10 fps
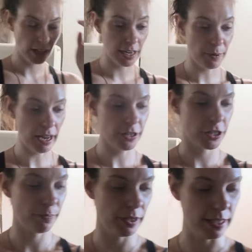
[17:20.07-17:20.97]
I probably
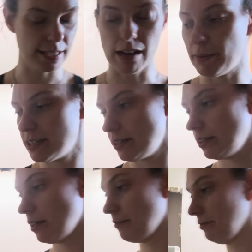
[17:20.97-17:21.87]
should put this hummus in
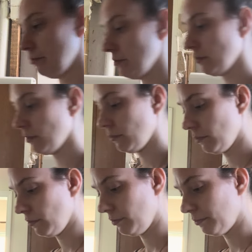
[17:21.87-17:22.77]
though.
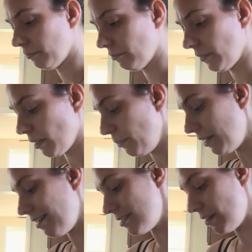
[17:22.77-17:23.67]
But it
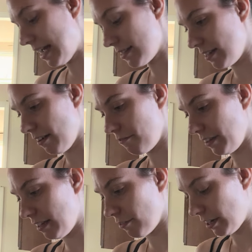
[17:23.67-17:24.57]
also has enough
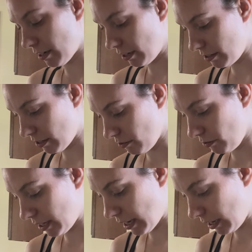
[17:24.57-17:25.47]
flavoring on its
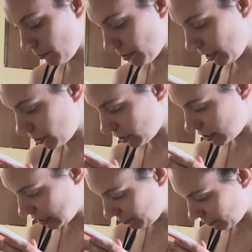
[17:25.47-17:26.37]
own that I could probably just
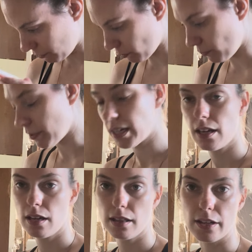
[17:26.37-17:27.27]
save it for
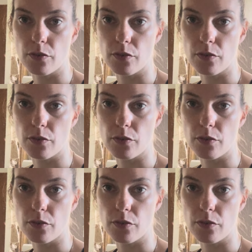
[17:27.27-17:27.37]
like